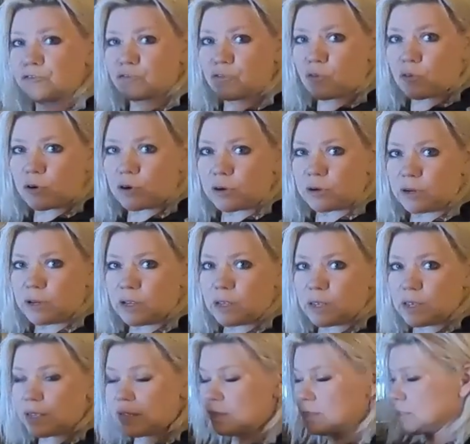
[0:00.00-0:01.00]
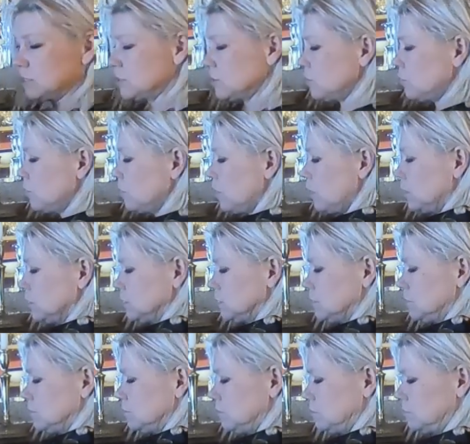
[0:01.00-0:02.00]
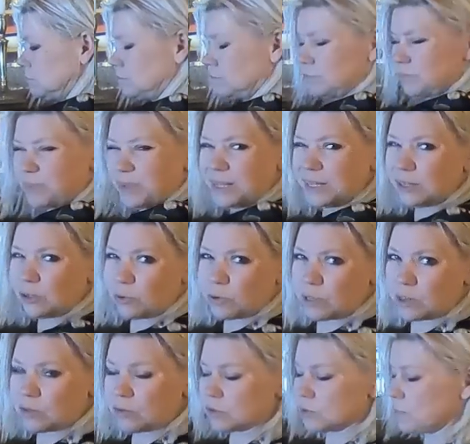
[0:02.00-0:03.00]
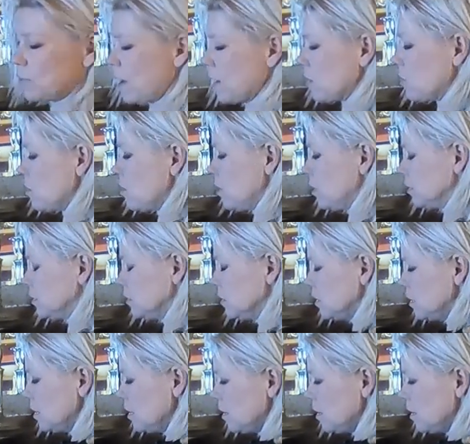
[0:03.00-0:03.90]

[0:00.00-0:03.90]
drawer and so I'll be gluing those back on.